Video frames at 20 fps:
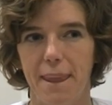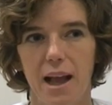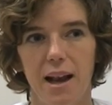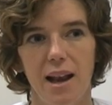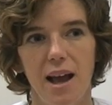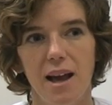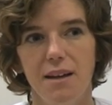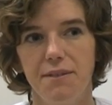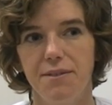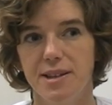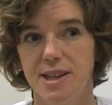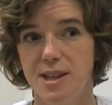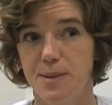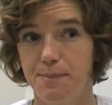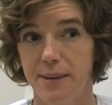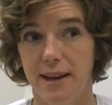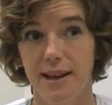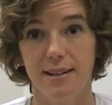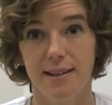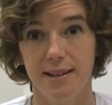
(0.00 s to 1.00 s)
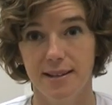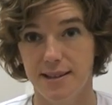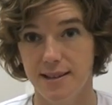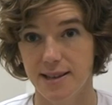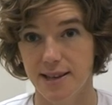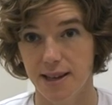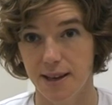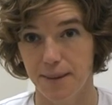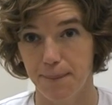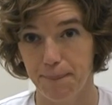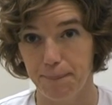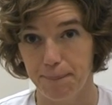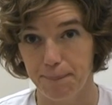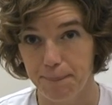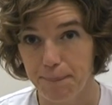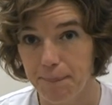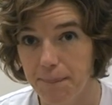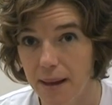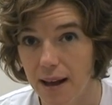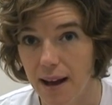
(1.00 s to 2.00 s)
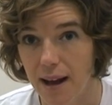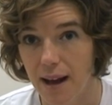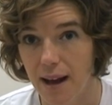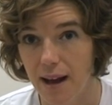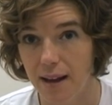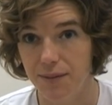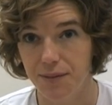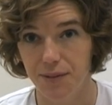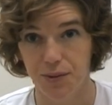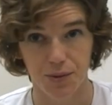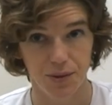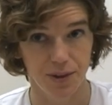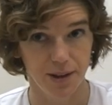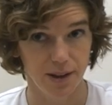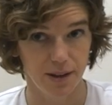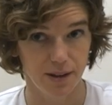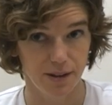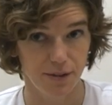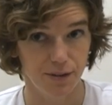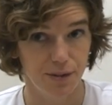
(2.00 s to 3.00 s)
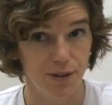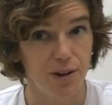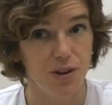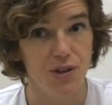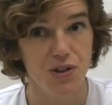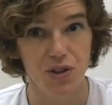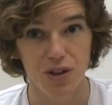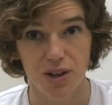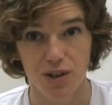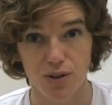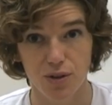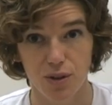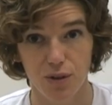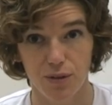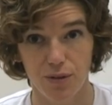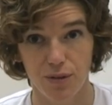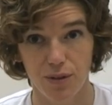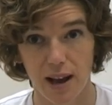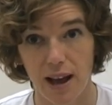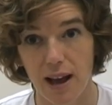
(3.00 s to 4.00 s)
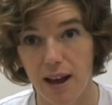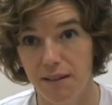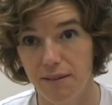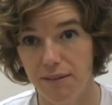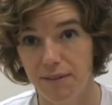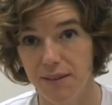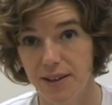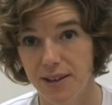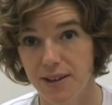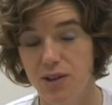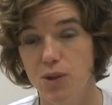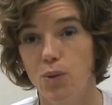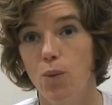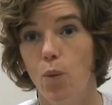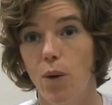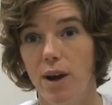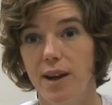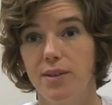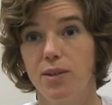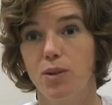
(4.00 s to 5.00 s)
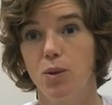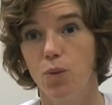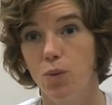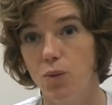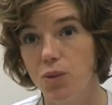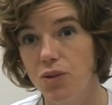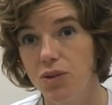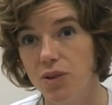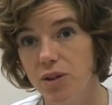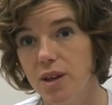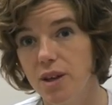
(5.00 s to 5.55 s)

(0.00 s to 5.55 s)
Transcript: life expectancy after the first years of life is quite good.